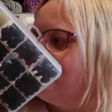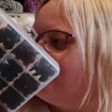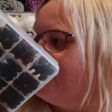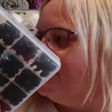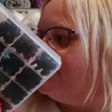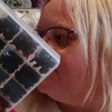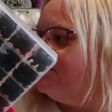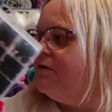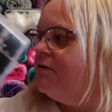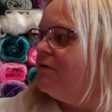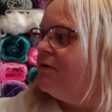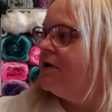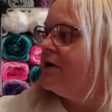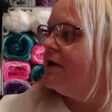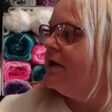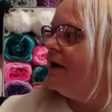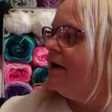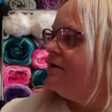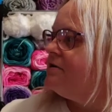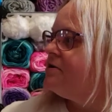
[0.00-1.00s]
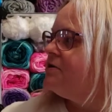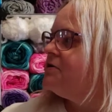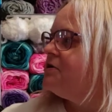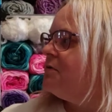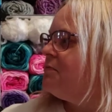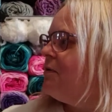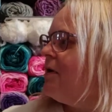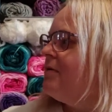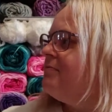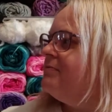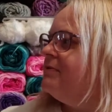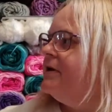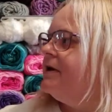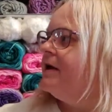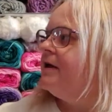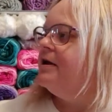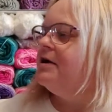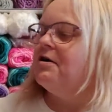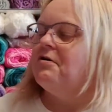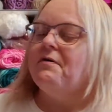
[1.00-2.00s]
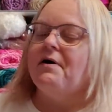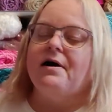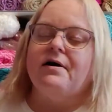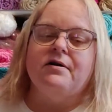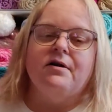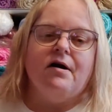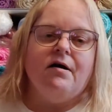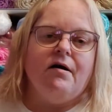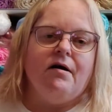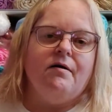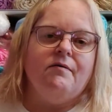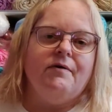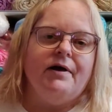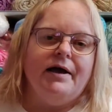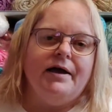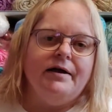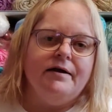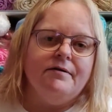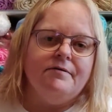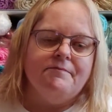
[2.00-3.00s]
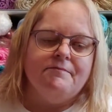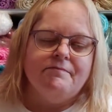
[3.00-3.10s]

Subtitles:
My new organizers are probably going to go out in the hallway.